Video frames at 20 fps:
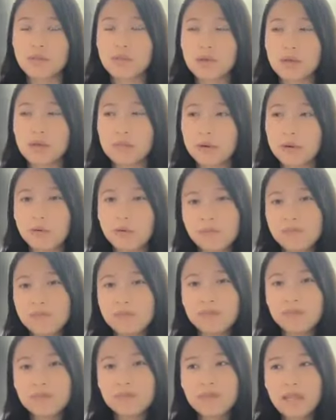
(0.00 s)
with people,
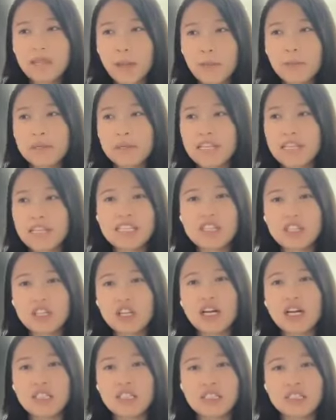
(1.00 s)
but that's
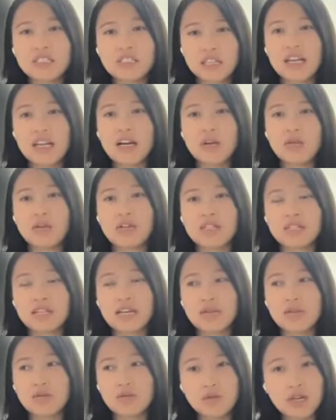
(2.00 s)
not the language
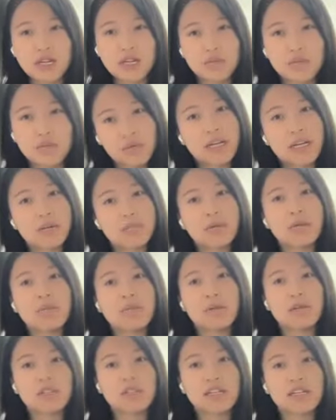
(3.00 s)
that really brings
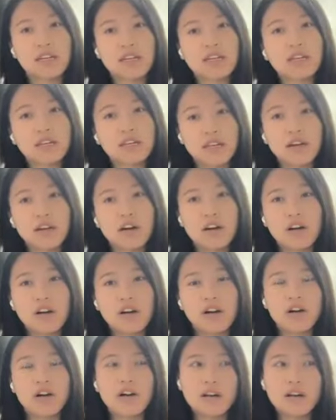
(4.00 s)
people together in Hong
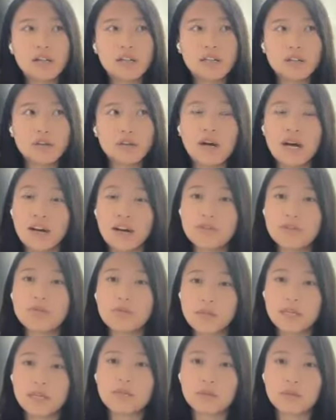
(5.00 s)
Kong. That you have to
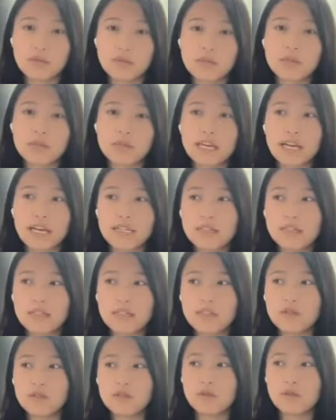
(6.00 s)
be able to speak
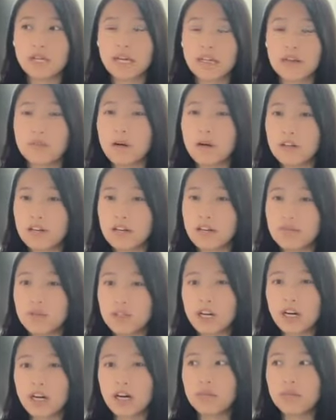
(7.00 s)
Cantonese to get a part-time
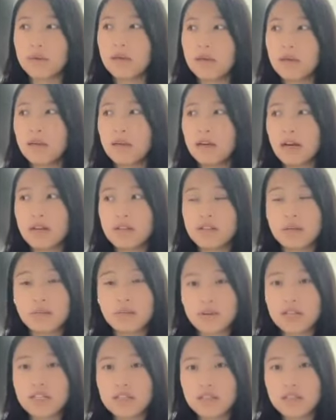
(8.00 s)
job as a
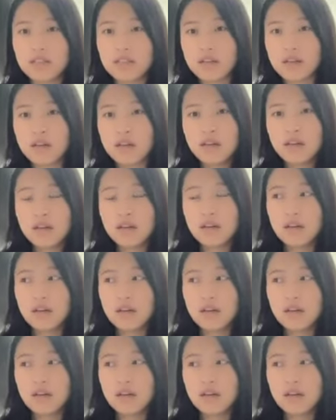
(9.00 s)
barista